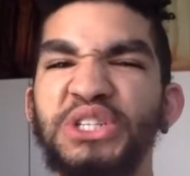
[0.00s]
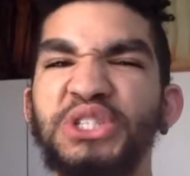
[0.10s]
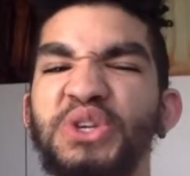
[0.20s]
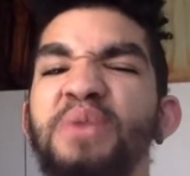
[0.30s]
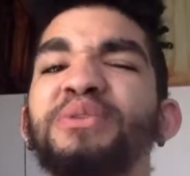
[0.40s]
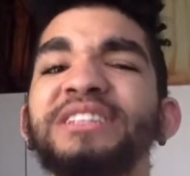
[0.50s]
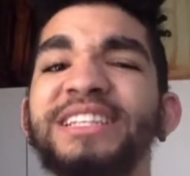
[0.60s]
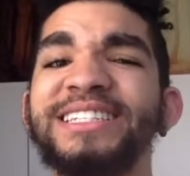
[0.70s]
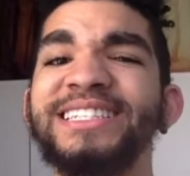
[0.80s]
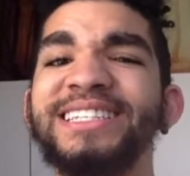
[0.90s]
super
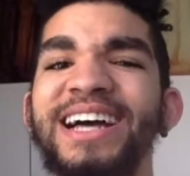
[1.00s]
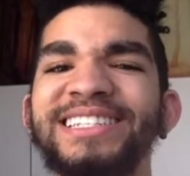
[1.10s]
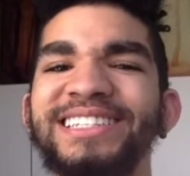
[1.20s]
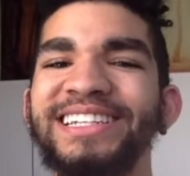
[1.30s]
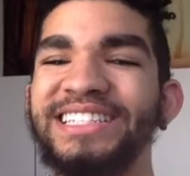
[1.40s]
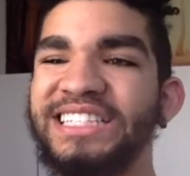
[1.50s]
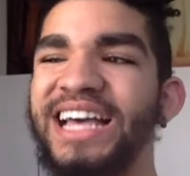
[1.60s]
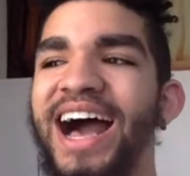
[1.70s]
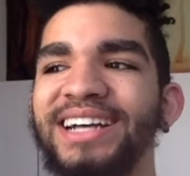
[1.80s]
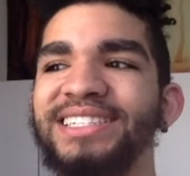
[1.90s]
disgusting,
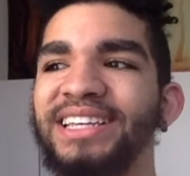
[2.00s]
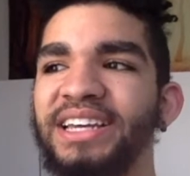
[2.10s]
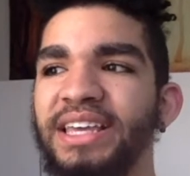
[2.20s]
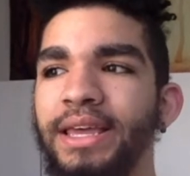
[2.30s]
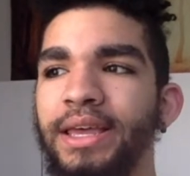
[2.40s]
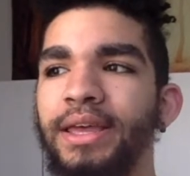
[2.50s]
toxic,